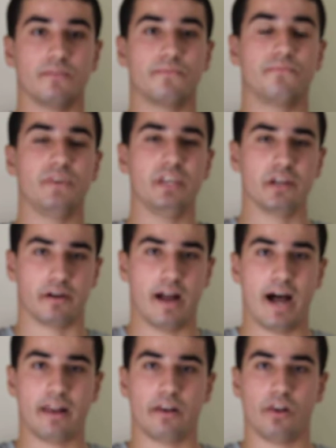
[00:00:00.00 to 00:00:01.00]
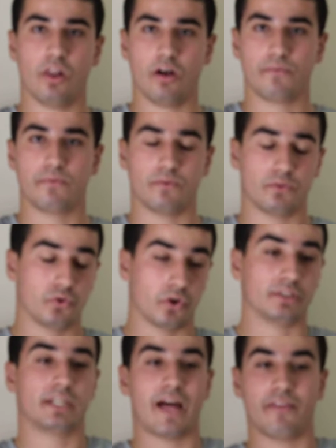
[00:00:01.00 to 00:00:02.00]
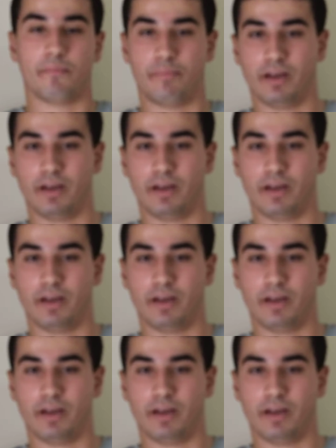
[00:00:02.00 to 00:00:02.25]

fear, to cause another